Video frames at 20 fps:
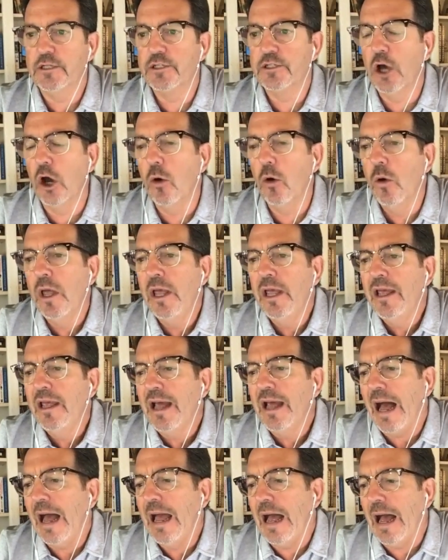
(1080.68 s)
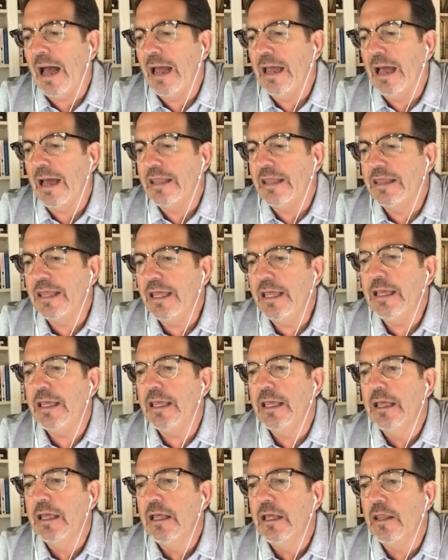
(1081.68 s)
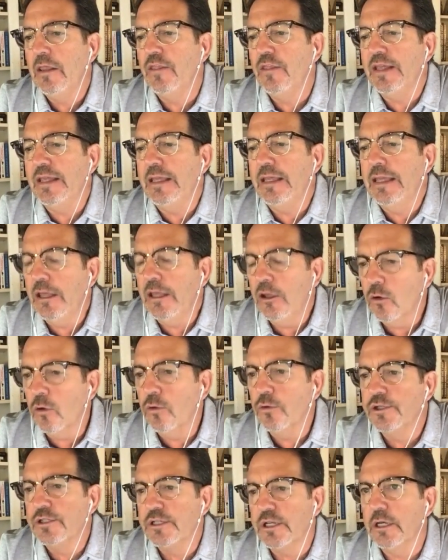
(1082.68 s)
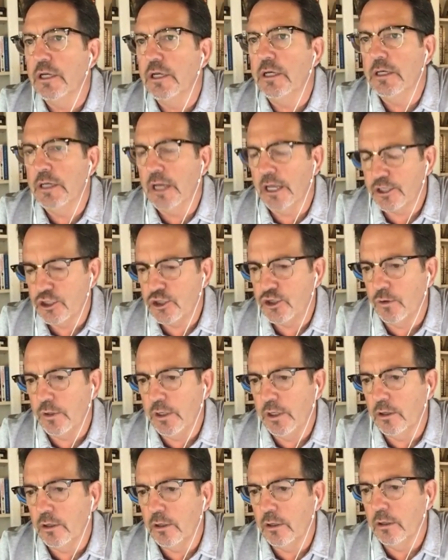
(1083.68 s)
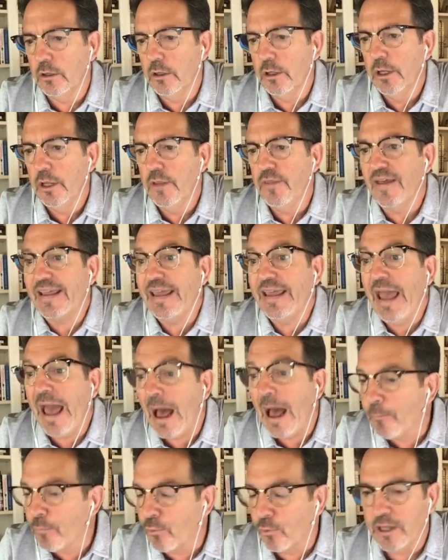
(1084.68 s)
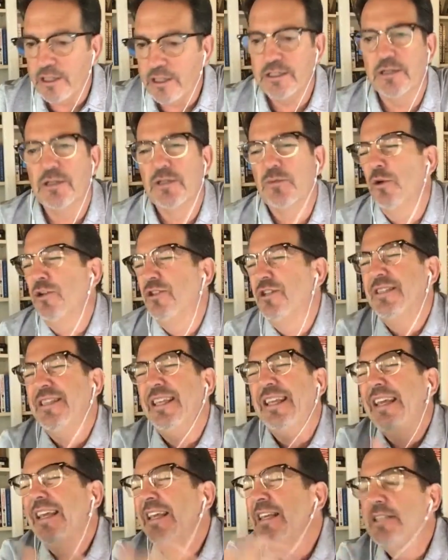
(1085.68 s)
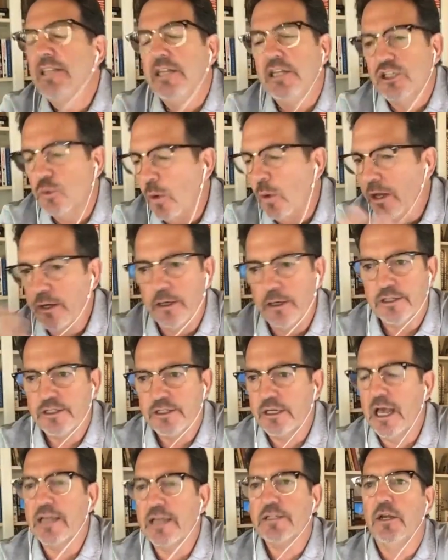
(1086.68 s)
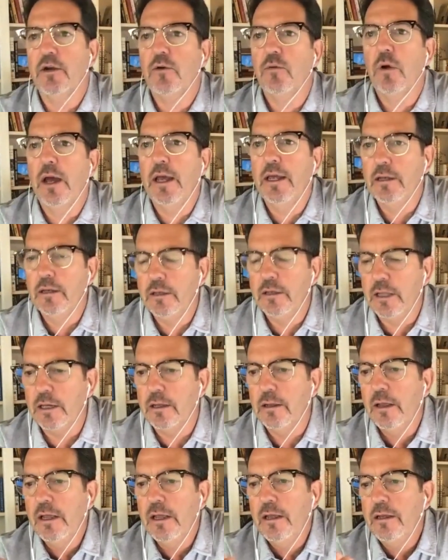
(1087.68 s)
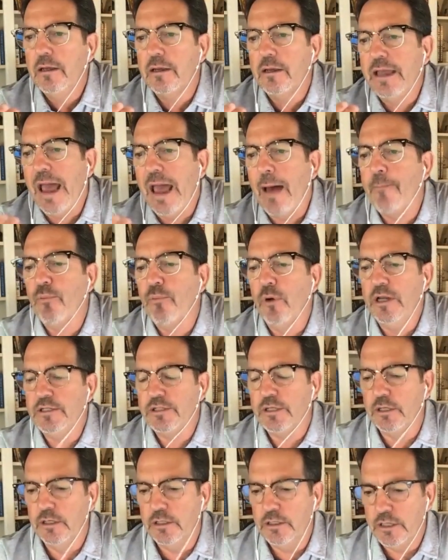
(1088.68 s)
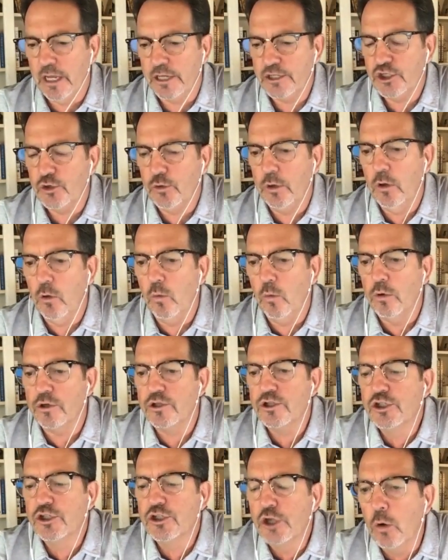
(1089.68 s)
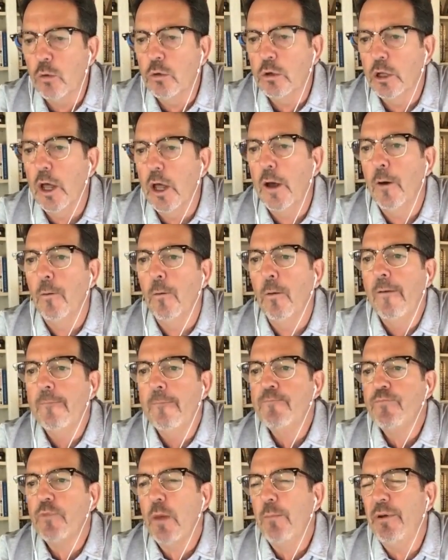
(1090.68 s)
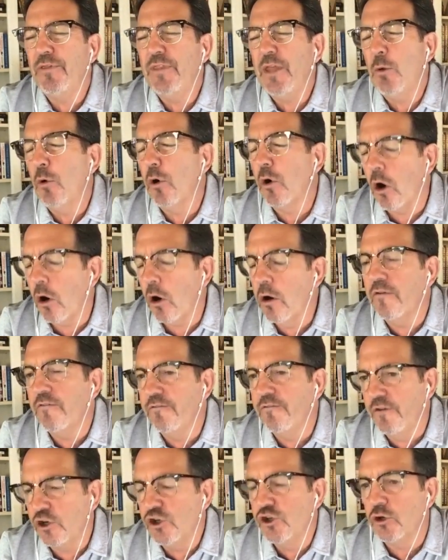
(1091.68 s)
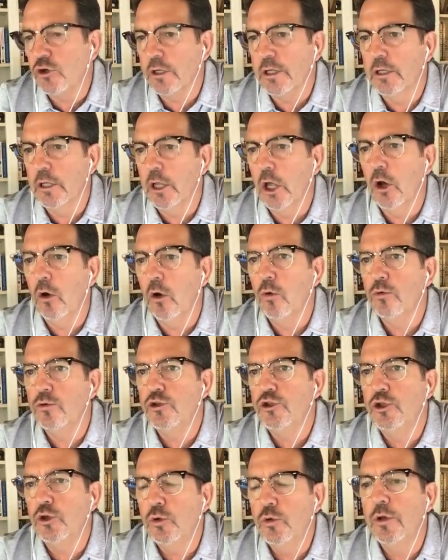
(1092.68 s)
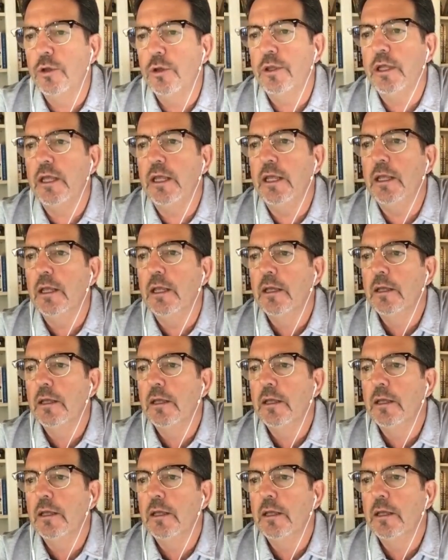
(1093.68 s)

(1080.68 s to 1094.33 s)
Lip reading: So I think the yields in industrial, the cap rates, which is the easiest way to discuss it, right? The cap rates in industrial were so low, but they were artificially low due to the